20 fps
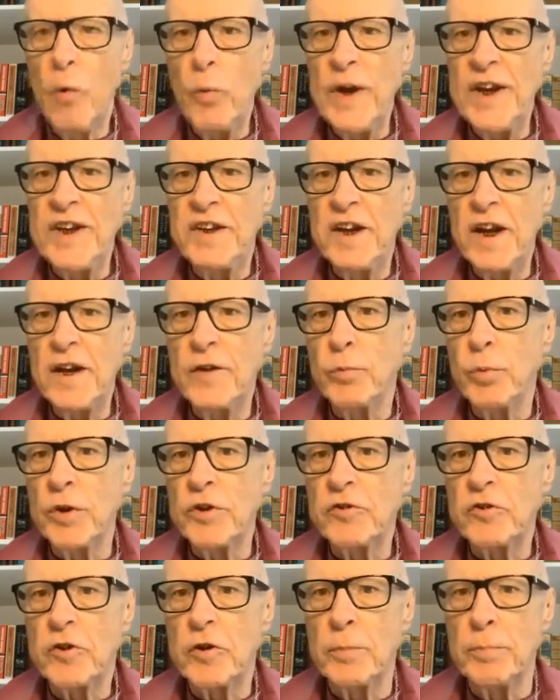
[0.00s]
And what we
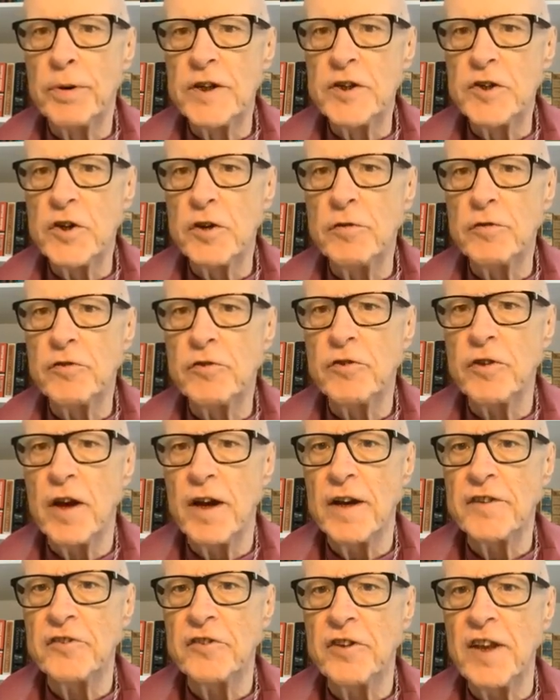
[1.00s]
did was to
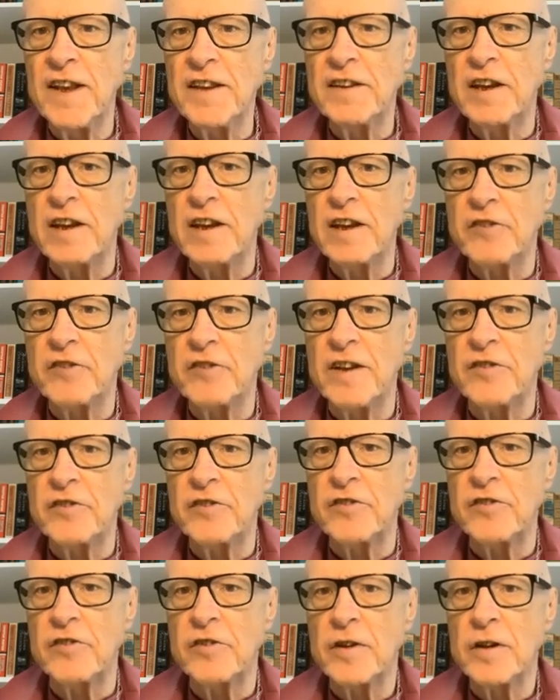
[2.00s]
produce a
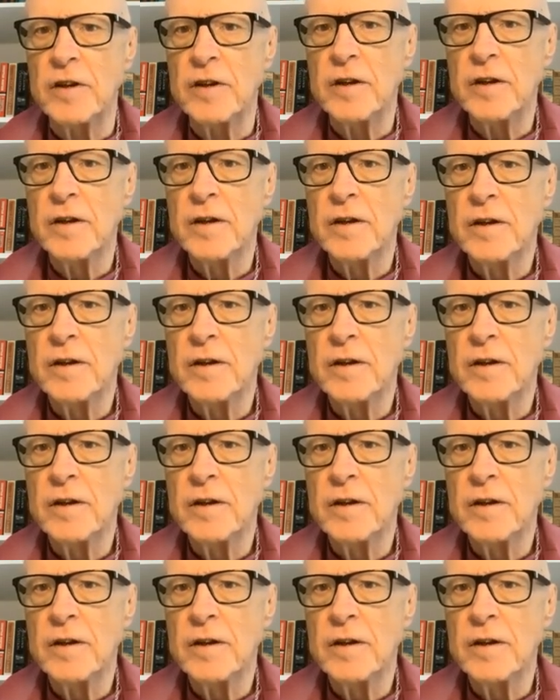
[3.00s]
synthesis.